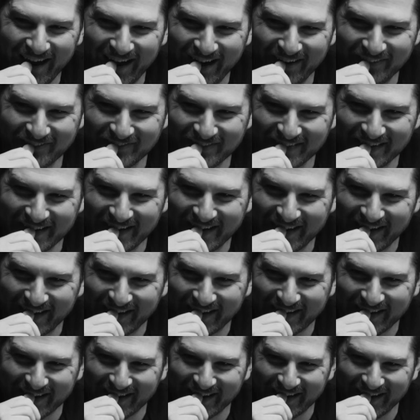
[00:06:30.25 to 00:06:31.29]
I'm
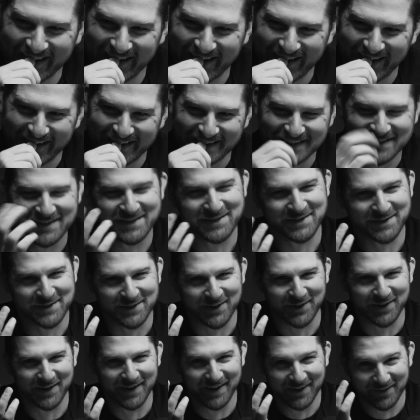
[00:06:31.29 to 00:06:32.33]
like,
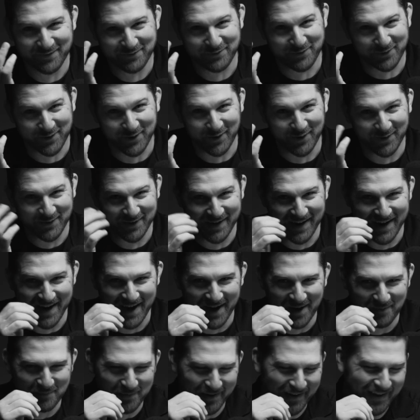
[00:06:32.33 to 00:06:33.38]
sorry for calling you
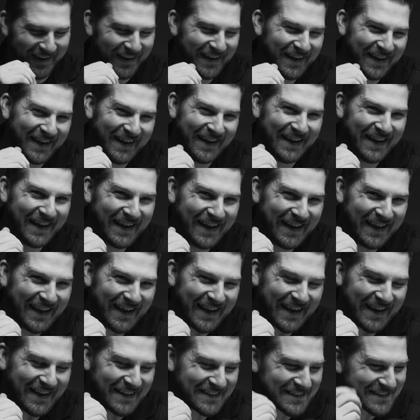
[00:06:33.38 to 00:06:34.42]

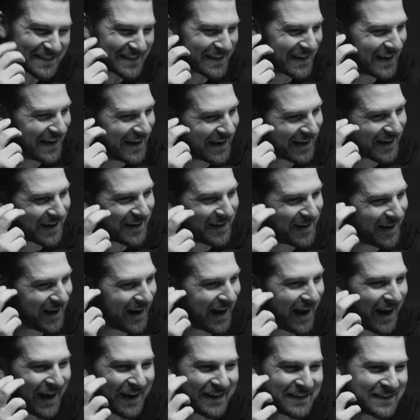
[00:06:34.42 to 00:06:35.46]
out. It's like,
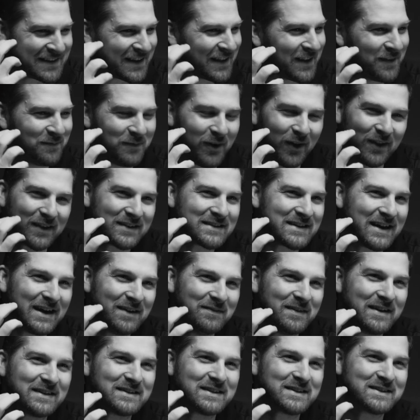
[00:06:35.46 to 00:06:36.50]
I tell him all the time,
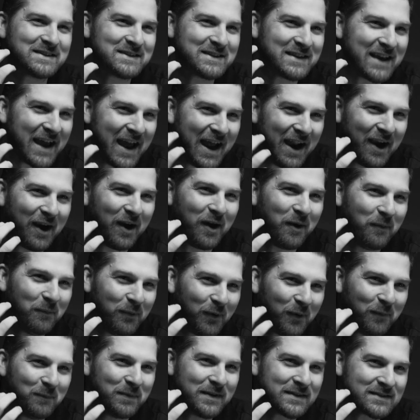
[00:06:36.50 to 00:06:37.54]
that's a
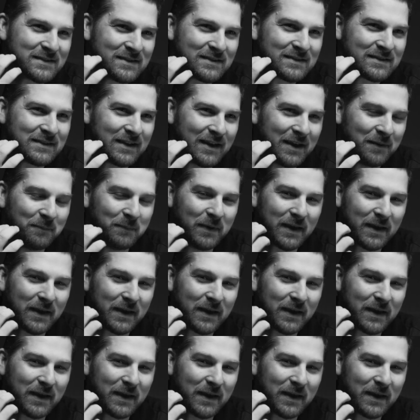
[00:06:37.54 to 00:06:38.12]
terrible business name